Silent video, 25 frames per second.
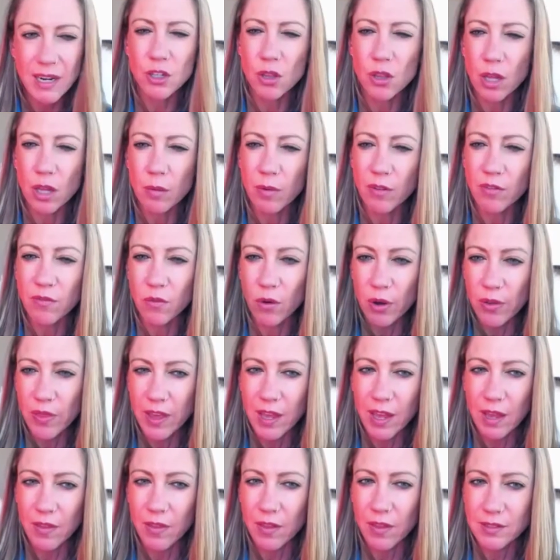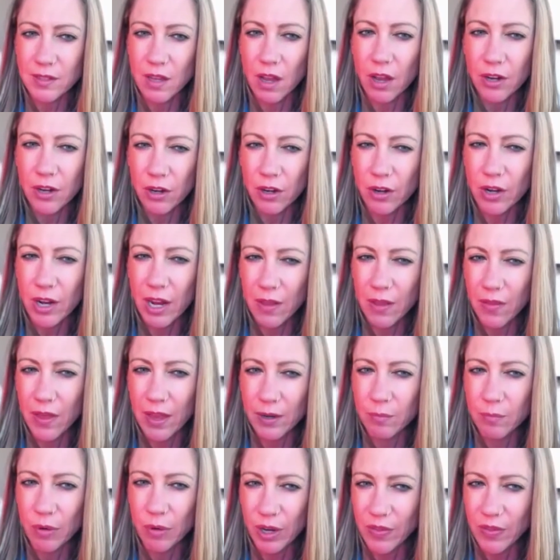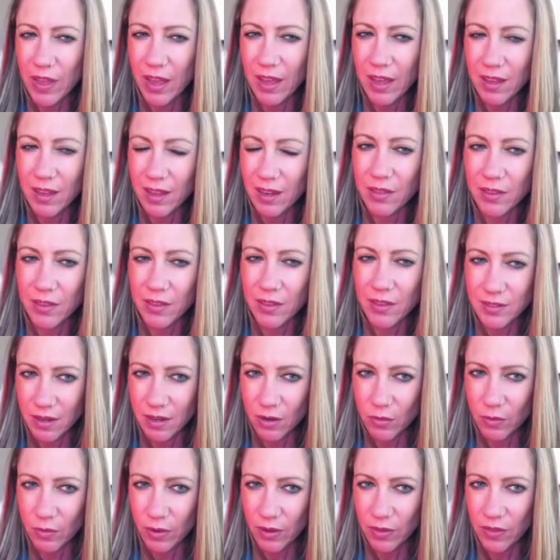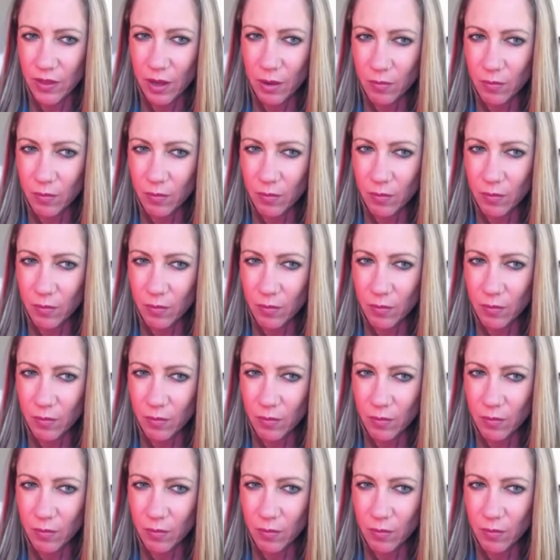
to do that before they get in the sauna, or can they bring that into the sauna with them?